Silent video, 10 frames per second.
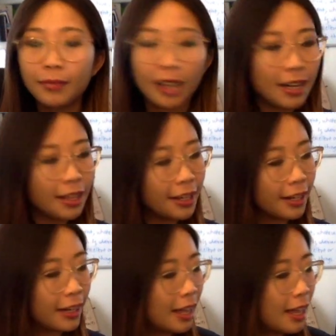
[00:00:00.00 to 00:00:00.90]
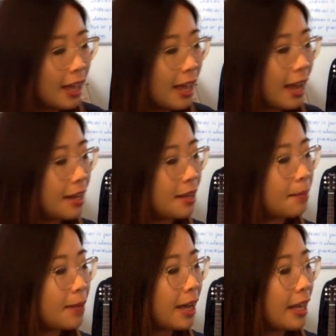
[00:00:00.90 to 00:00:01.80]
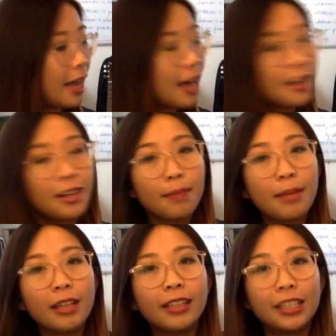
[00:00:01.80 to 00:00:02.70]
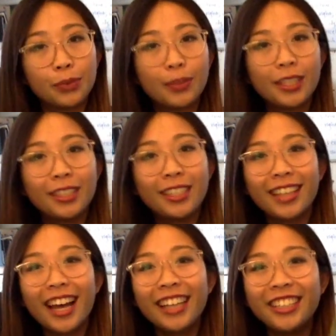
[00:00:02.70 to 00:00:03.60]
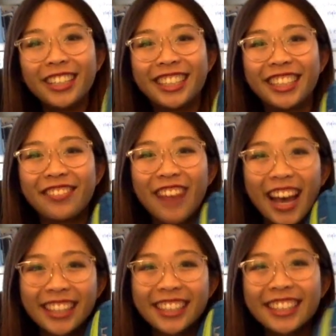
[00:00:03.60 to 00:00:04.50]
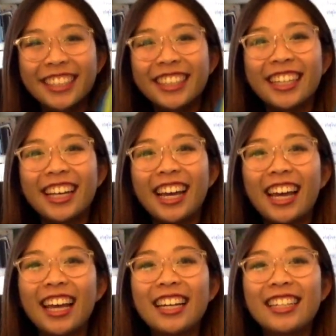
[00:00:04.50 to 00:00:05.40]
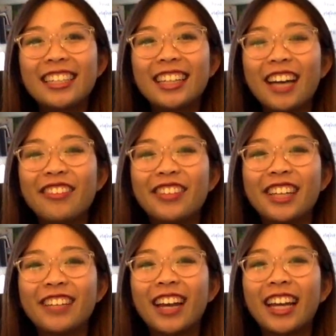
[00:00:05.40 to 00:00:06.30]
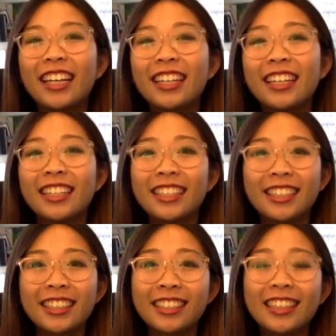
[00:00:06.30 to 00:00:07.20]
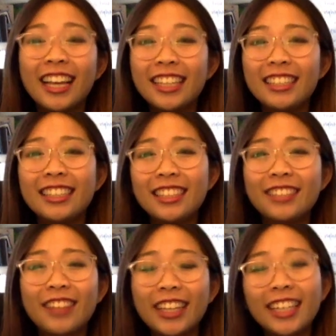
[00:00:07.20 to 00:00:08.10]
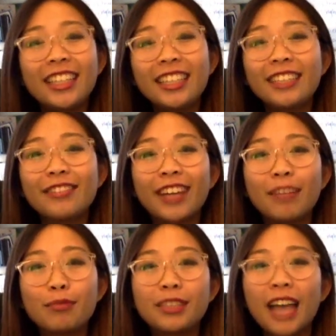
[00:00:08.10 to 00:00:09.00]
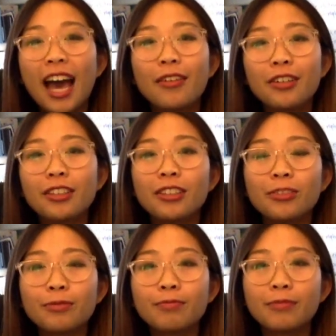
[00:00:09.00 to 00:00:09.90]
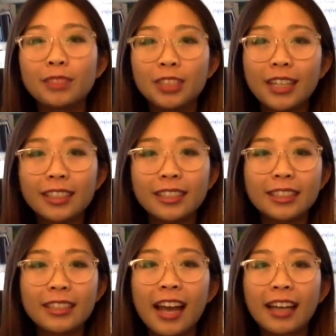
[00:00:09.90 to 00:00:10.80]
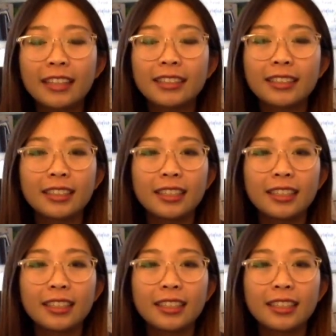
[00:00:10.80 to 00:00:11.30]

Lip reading: Another item I added on my list was this hydration pack. And I put my license, my keys, my towel, gel, snacks,